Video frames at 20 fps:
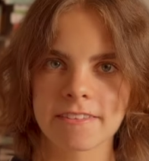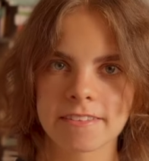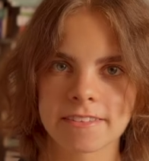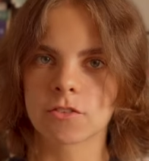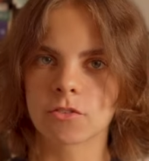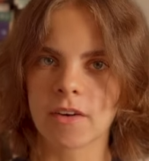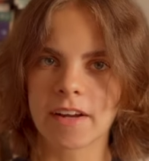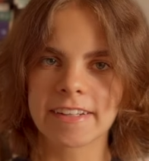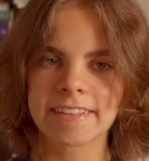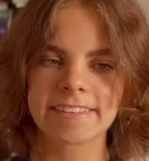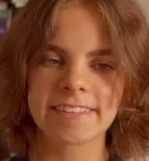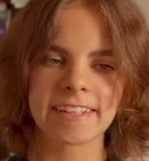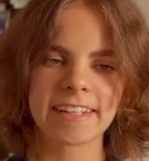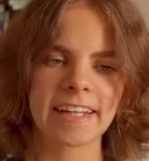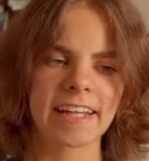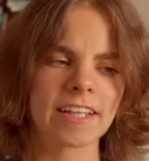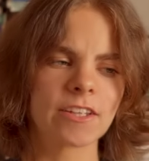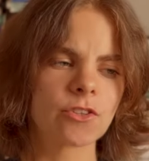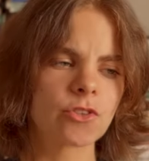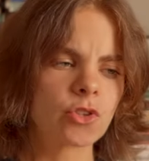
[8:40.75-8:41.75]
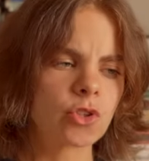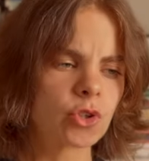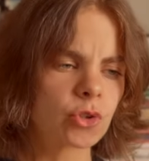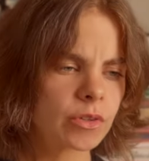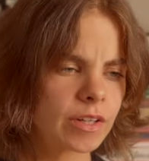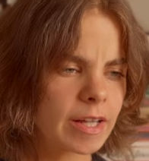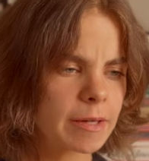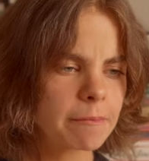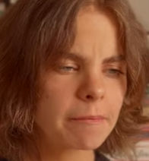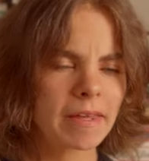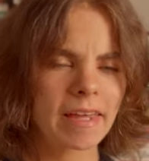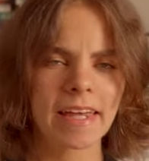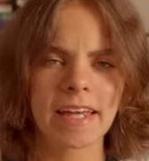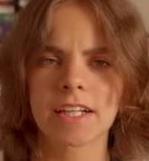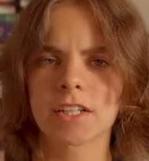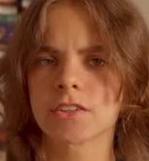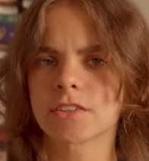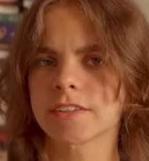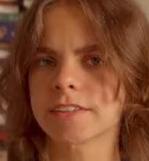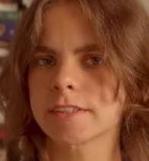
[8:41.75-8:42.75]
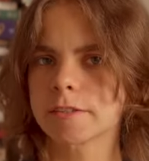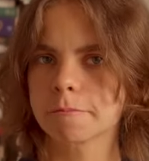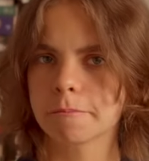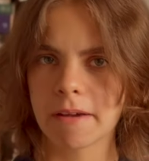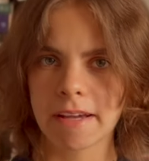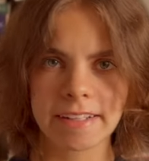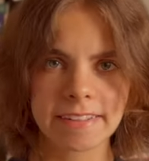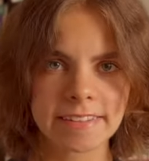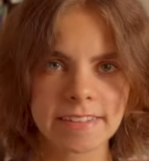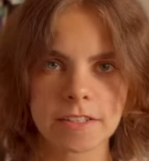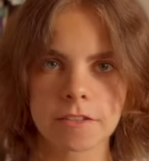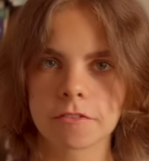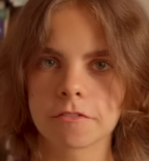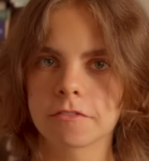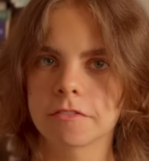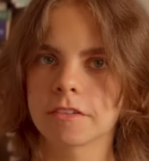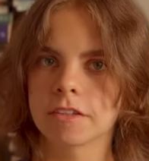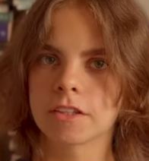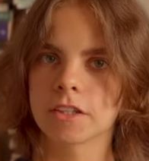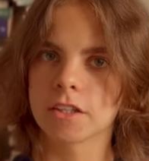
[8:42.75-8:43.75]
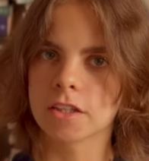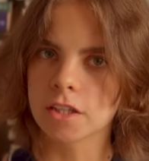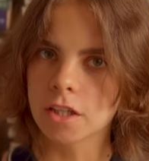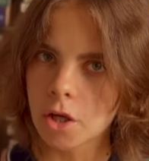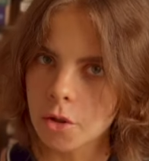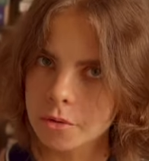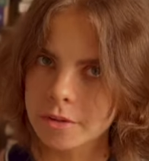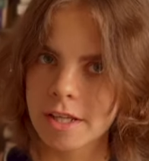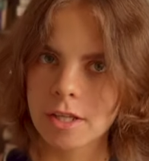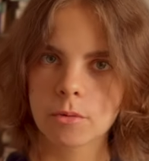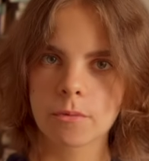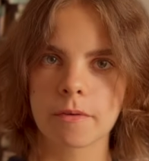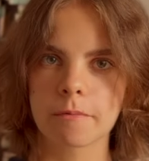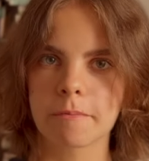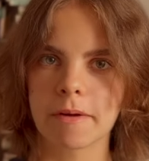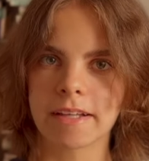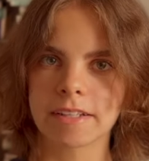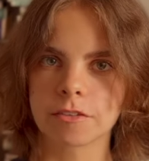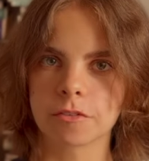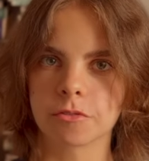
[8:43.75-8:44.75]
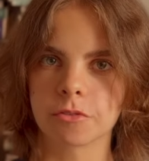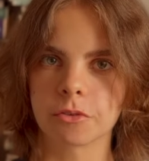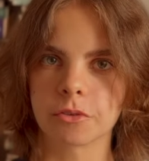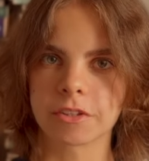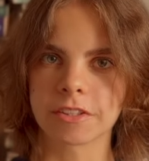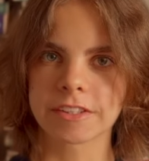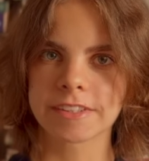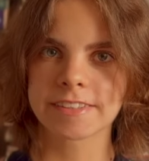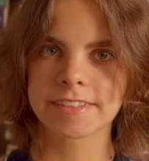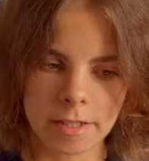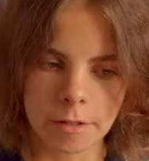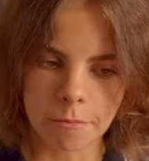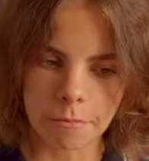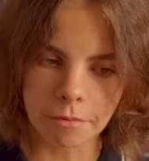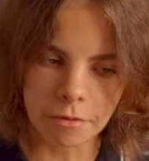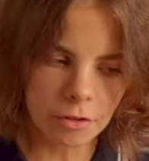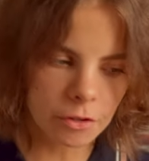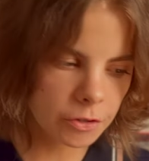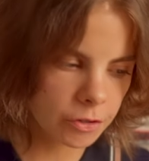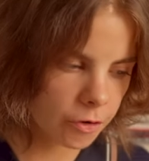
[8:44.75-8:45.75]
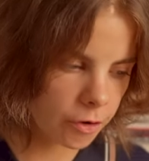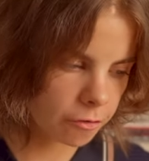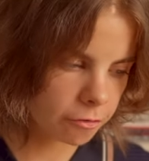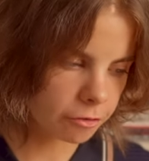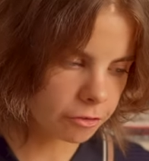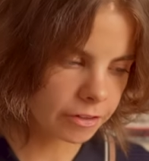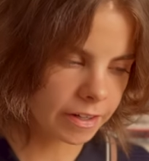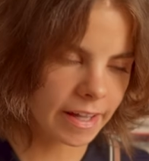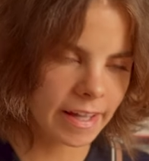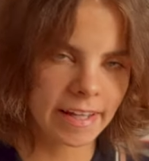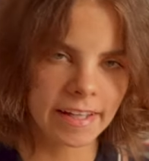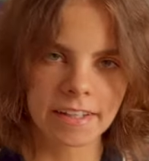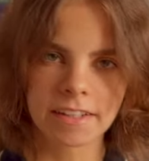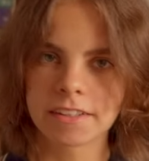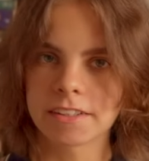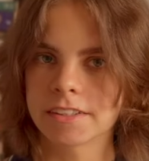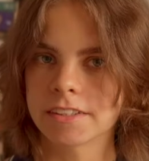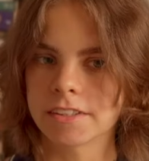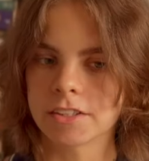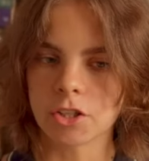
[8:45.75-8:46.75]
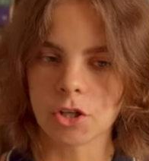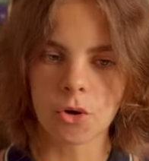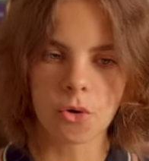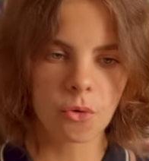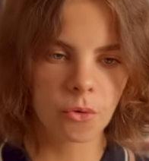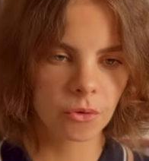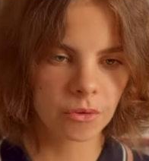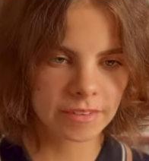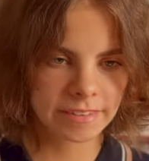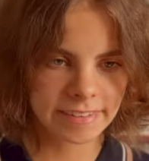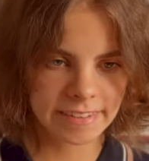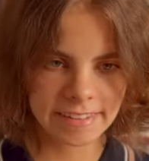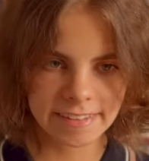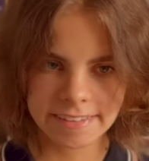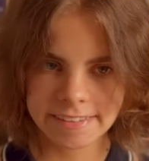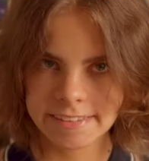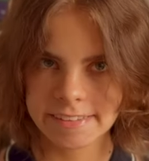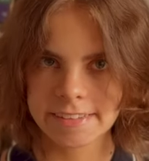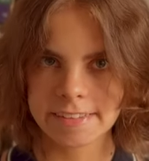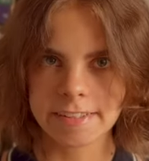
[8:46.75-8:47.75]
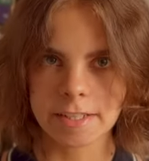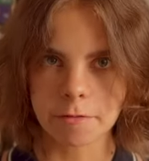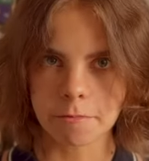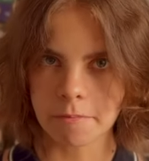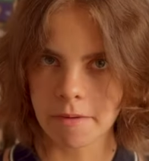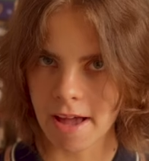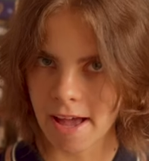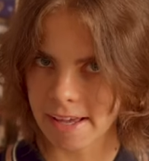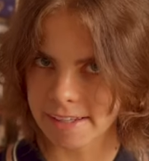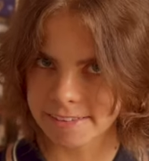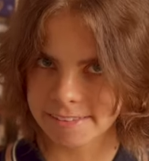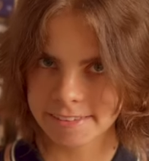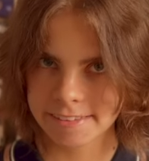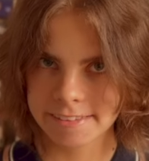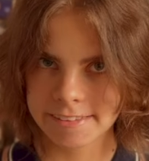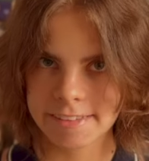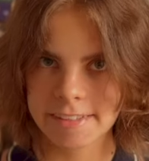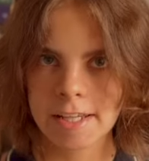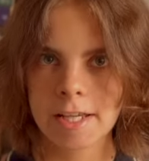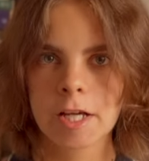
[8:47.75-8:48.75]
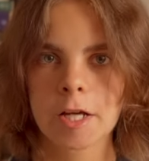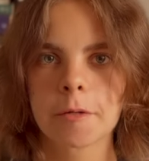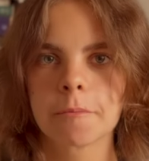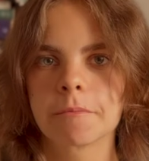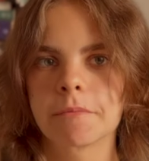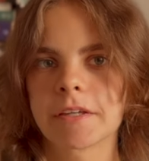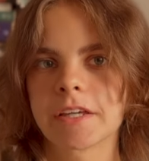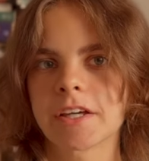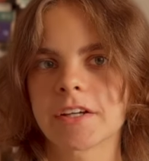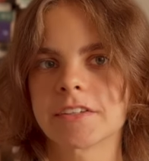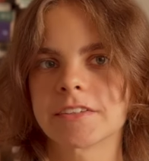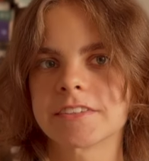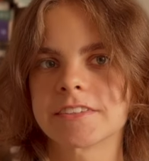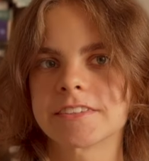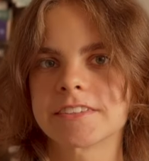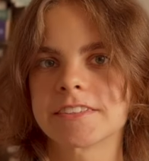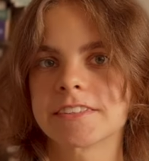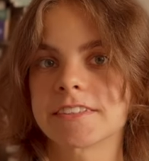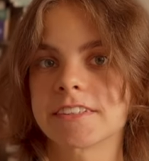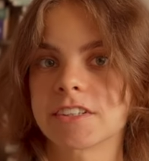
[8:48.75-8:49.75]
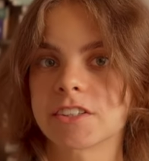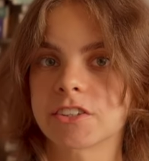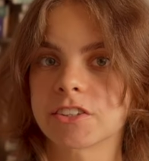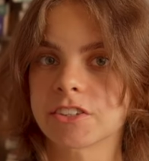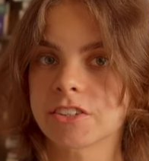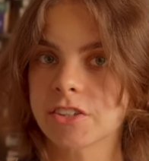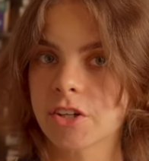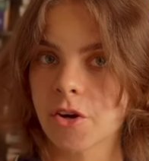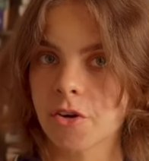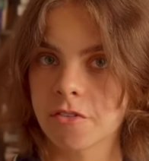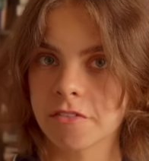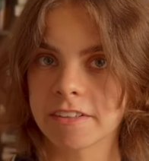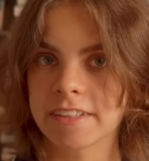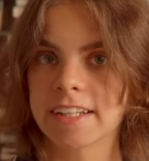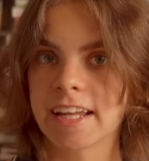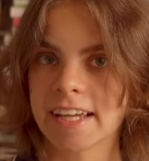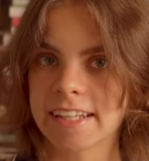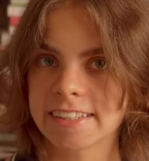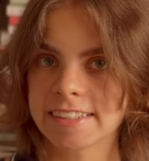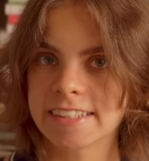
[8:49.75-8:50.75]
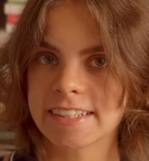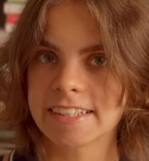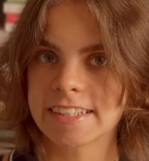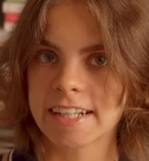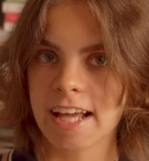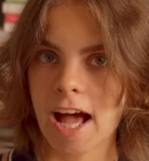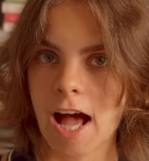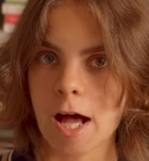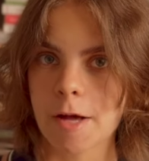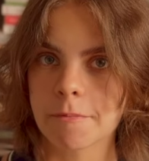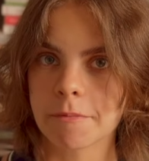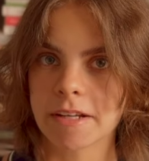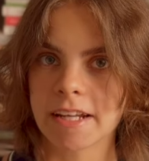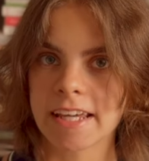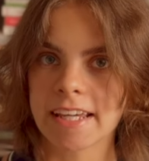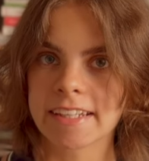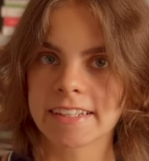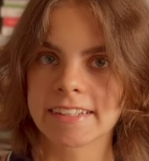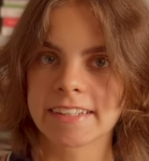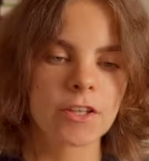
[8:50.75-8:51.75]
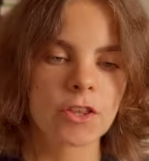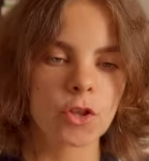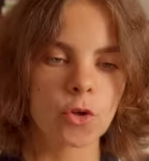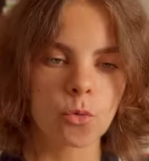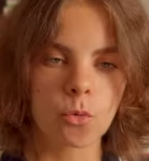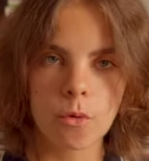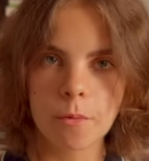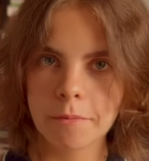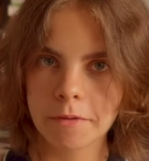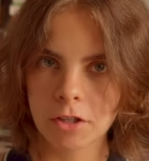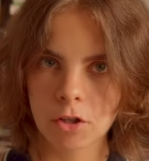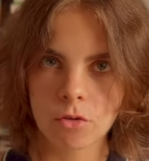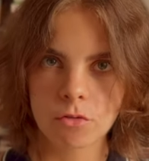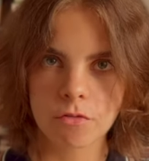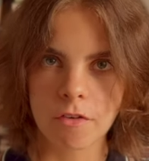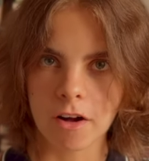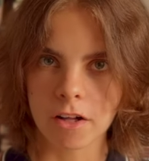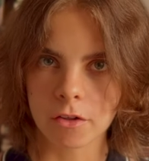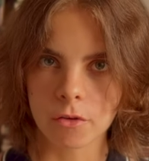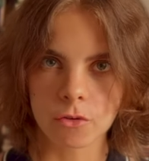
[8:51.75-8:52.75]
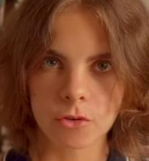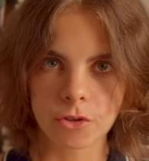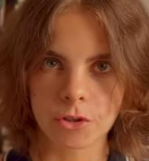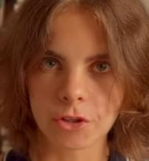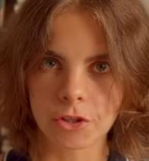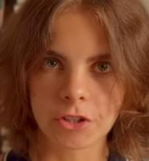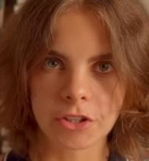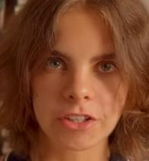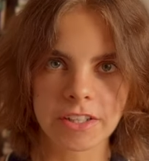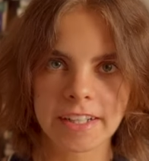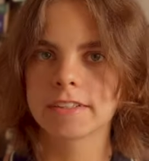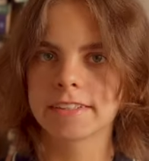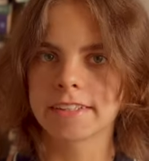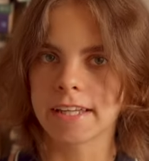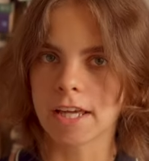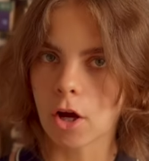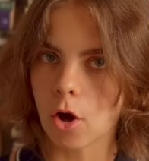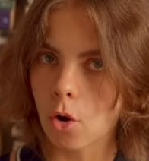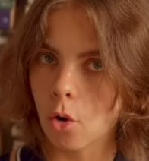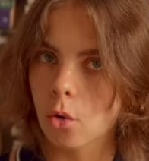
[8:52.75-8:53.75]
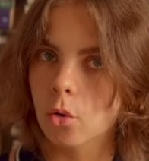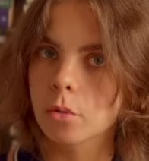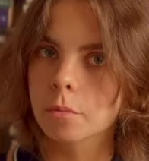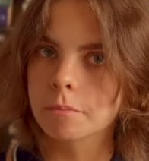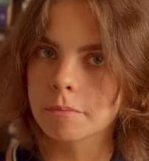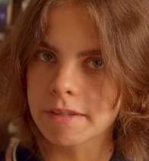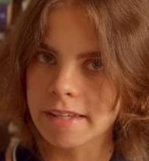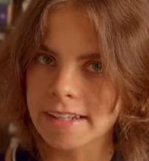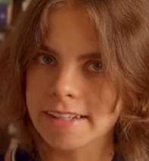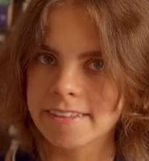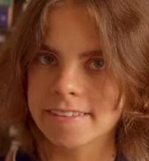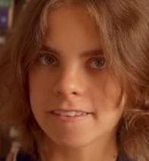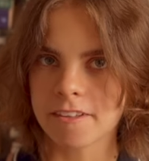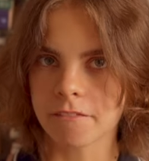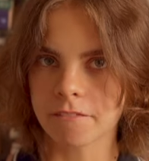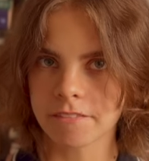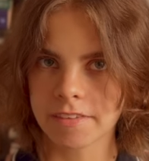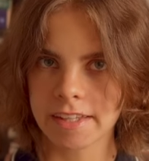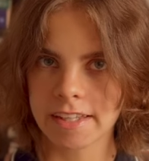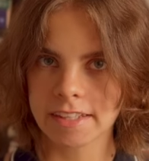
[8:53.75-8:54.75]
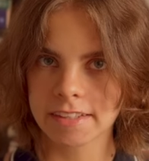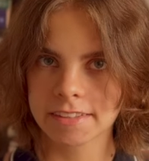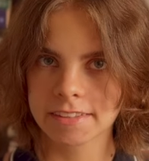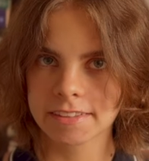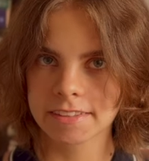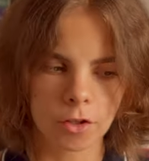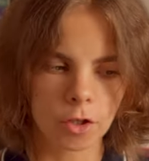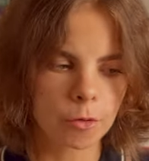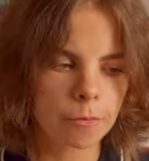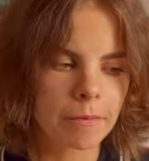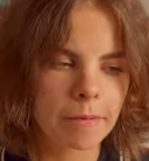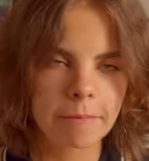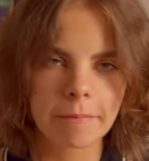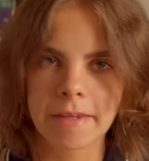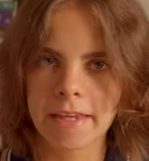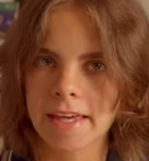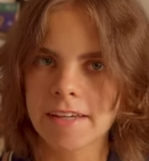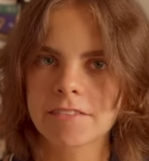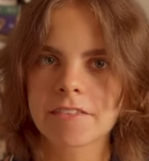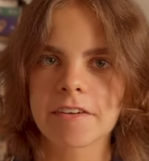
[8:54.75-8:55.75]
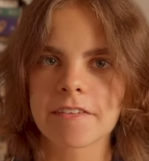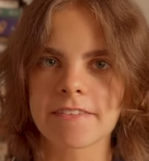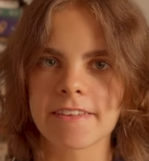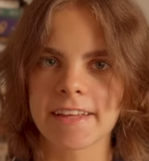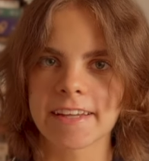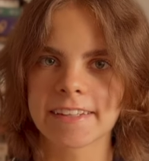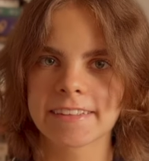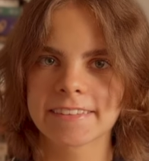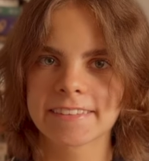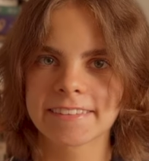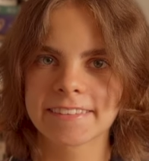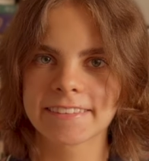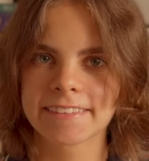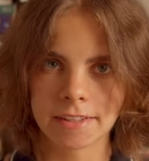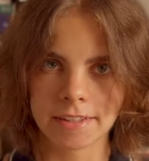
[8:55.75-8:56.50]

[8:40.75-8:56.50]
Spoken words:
The writing is dreamy, introspective, loaded with metaphors. The blue of her hair, the horses, the masks, because there's COVID-19 happening, the woman who follows her, they all mean something, or maybe everything.